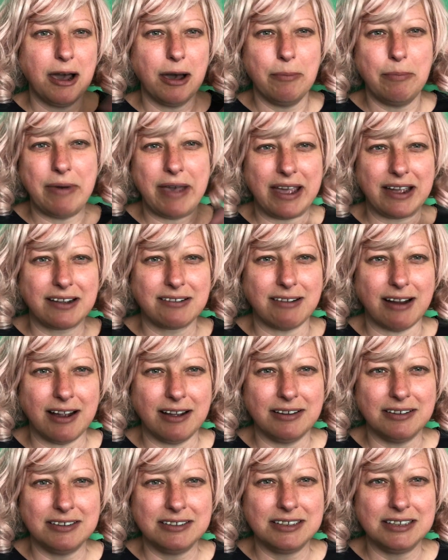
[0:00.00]
a
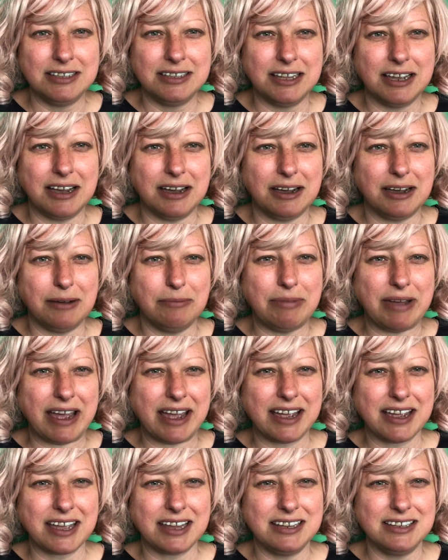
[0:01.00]
background in the
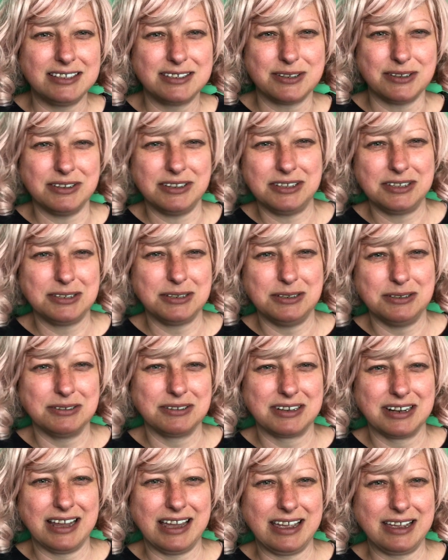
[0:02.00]
back and it's going to
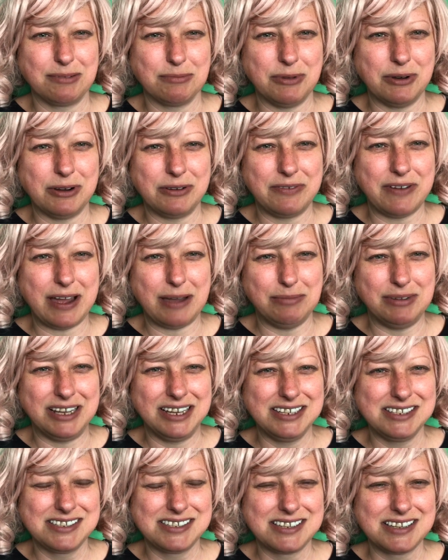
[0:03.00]
look like more
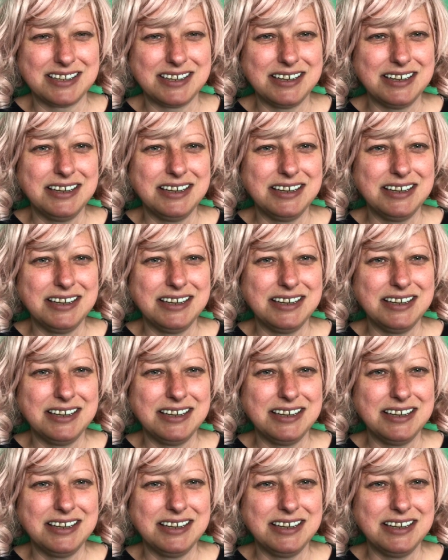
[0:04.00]
fabulous.